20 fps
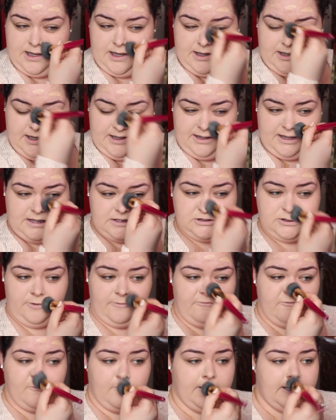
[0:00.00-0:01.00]
And I like to
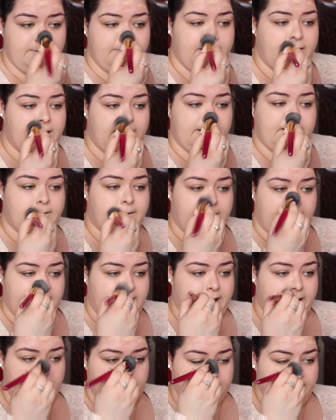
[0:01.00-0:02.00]
avoid my under
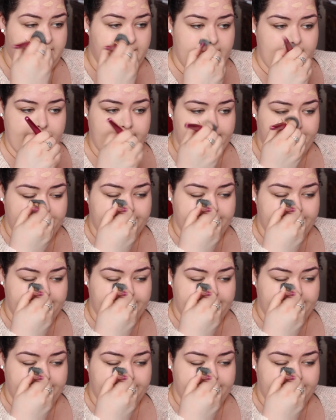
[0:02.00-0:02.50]
eye area